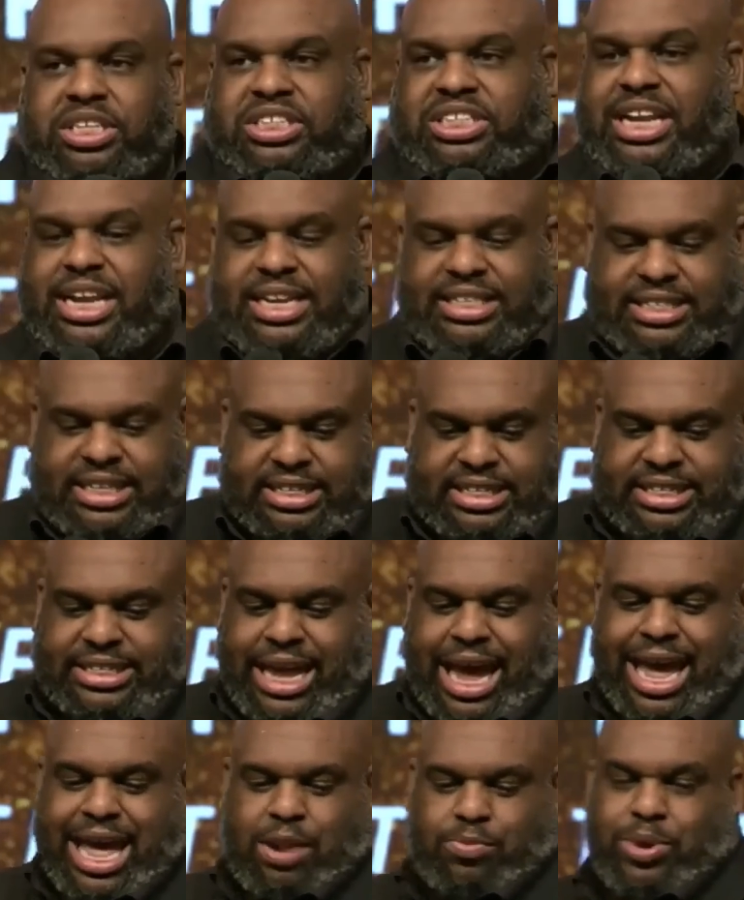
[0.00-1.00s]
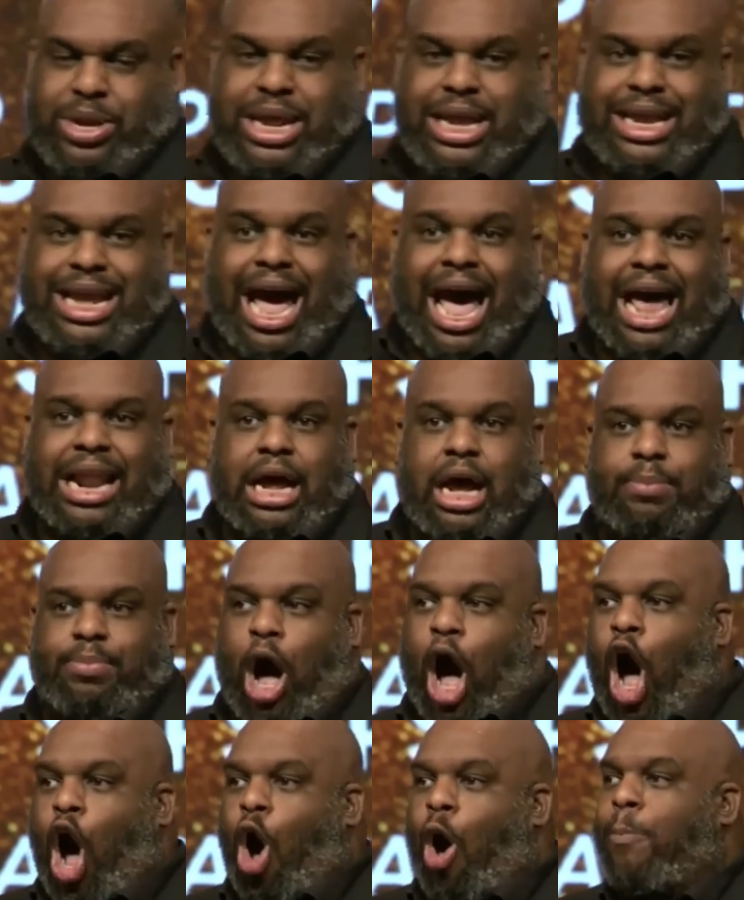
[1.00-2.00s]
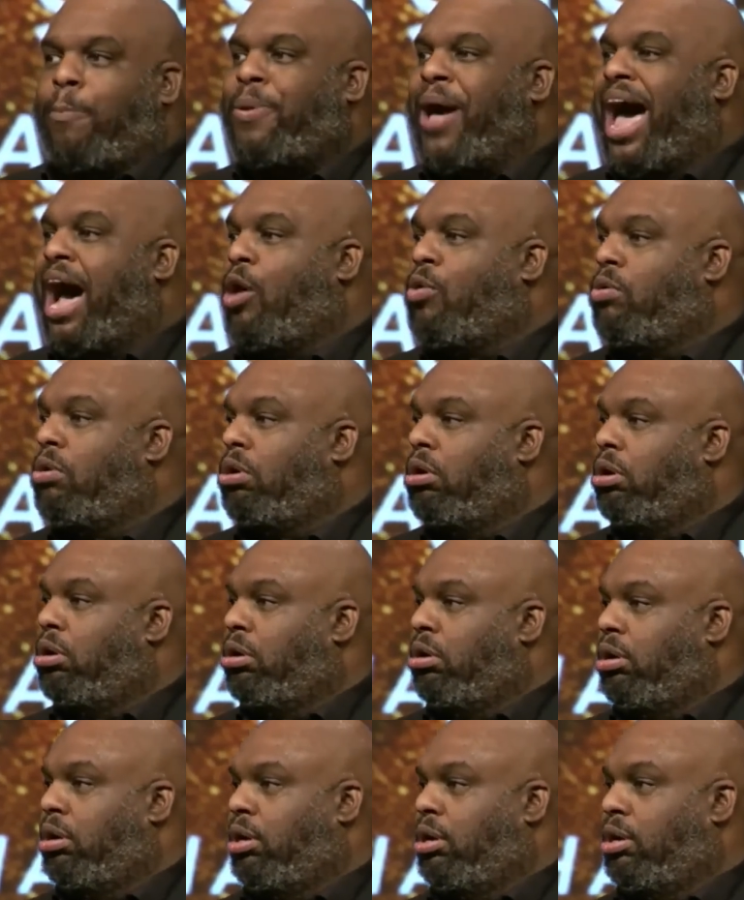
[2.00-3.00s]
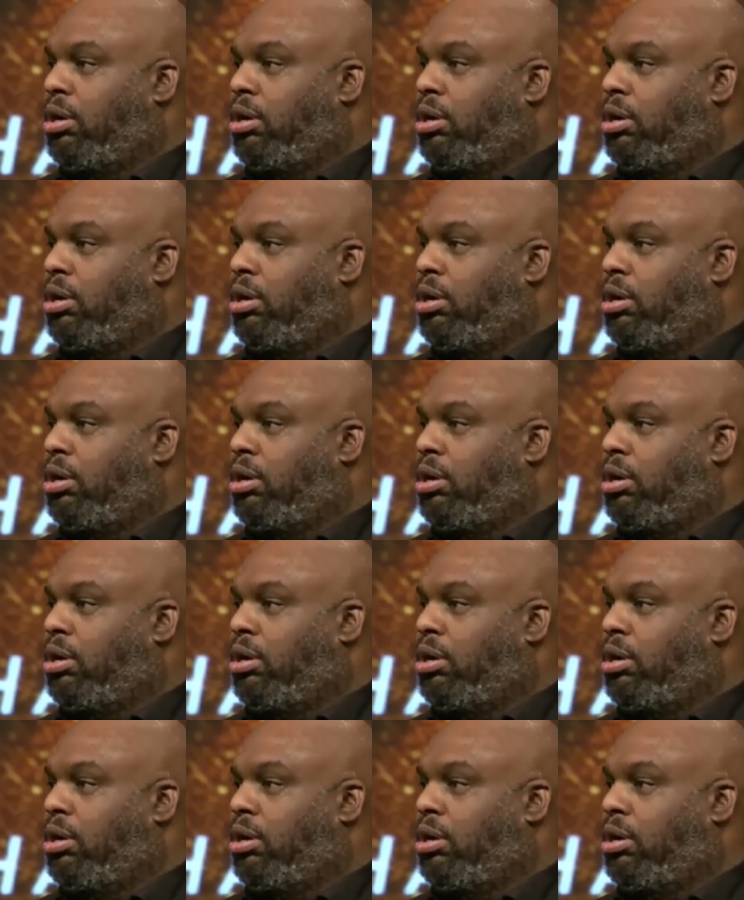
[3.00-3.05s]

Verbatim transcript: When Jesus said, when he got up, all power